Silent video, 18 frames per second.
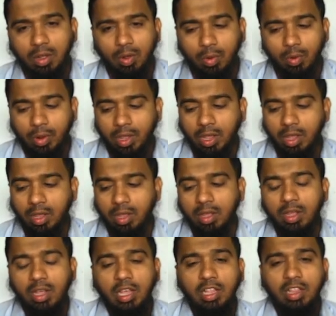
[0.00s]
Okay,
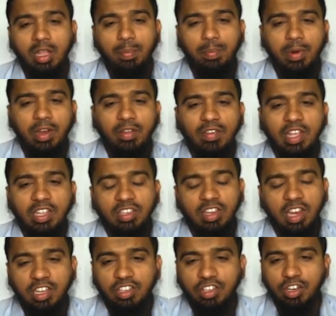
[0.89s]
in the previous
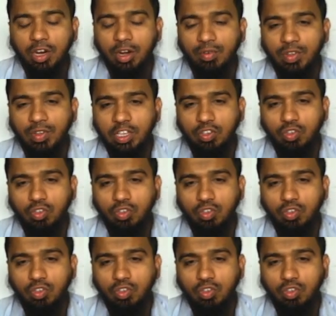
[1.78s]
lecture we